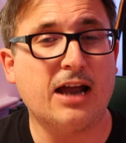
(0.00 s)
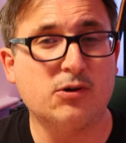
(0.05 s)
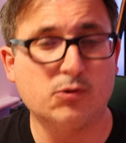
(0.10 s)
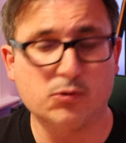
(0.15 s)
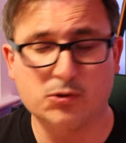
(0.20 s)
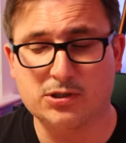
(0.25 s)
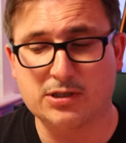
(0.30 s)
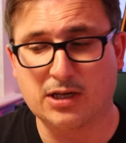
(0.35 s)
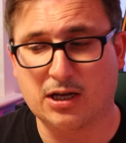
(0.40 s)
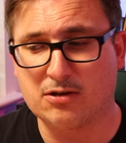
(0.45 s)
And
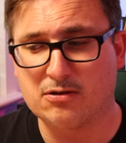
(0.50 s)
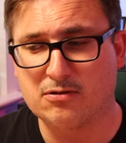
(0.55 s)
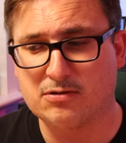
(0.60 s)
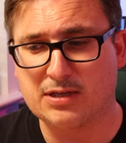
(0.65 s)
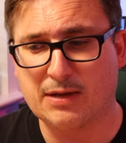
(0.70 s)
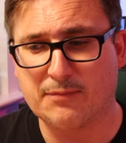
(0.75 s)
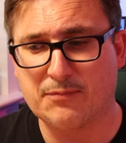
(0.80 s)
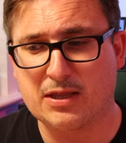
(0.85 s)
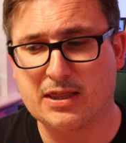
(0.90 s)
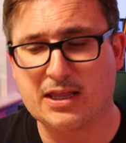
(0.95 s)
also
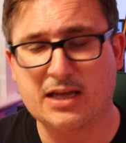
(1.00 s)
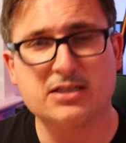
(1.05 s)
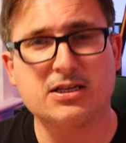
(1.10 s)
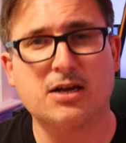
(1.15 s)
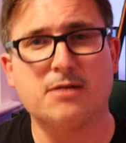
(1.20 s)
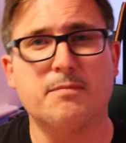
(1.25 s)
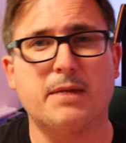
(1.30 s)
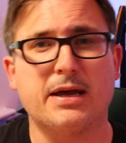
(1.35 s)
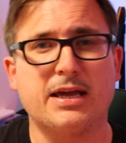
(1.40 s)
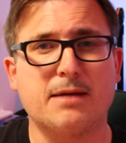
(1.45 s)
something they
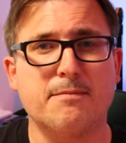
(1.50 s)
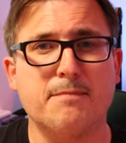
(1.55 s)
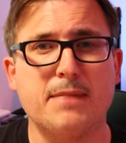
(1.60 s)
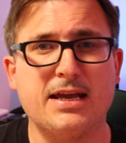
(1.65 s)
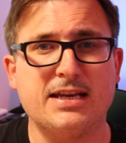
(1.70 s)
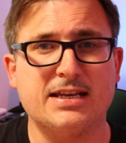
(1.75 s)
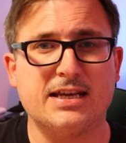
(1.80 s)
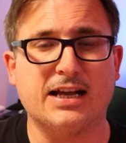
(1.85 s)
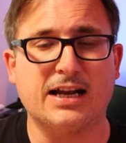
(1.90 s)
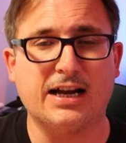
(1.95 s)
don't make
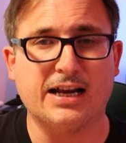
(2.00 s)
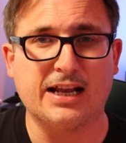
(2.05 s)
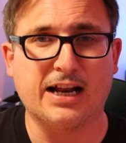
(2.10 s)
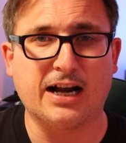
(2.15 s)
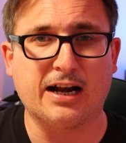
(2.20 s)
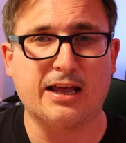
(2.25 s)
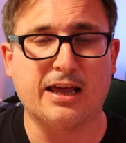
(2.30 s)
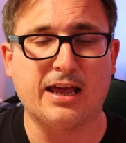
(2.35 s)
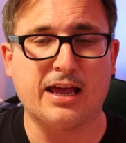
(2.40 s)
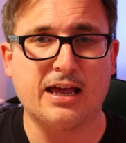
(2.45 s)
immediately
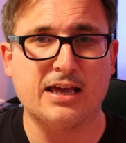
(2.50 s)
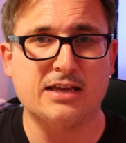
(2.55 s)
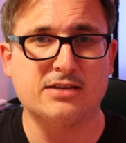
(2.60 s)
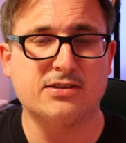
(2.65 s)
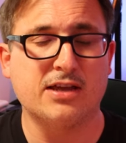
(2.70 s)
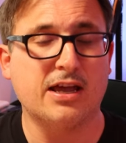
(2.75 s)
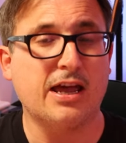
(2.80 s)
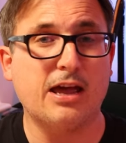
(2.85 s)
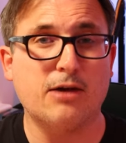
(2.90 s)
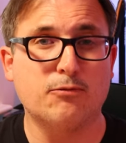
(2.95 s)
clear
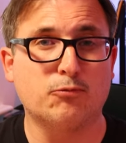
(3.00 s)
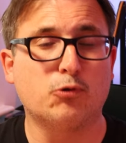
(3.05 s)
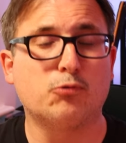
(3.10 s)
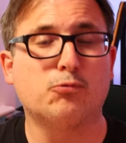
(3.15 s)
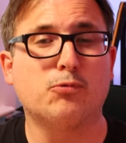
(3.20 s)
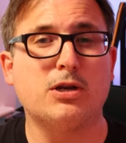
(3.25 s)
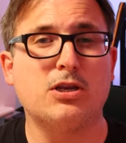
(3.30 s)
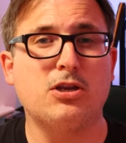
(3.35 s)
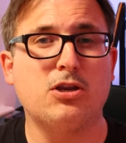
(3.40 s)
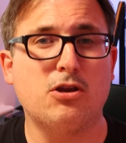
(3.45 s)
is it
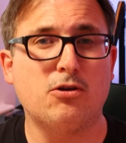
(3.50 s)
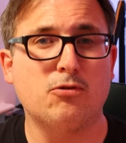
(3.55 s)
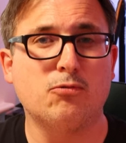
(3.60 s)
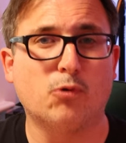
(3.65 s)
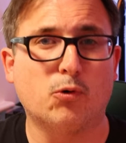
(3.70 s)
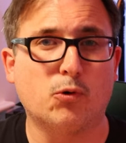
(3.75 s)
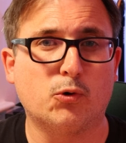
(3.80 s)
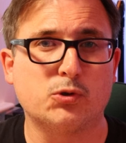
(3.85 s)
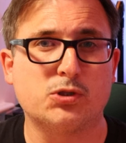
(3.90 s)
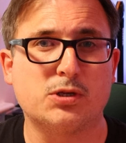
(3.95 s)
will
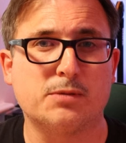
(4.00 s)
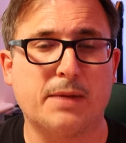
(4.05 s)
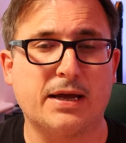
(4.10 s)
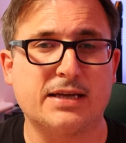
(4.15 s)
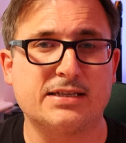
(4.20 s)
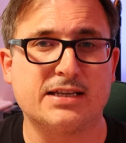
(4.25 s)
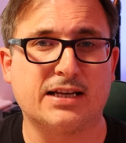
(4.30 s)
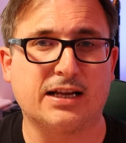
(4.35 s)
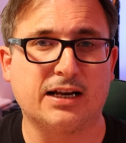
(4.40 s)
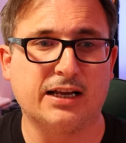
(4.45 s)
renew
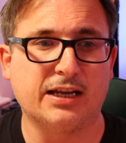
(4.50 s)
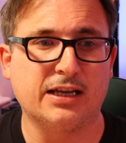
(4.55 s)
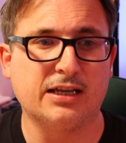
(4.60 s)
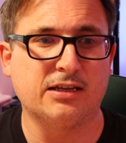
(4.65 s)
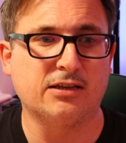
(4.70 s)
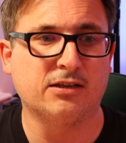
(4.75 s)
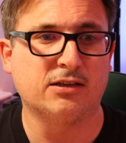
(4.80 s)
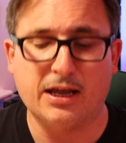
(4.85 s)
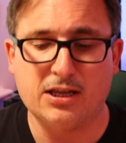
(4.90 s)
automatically,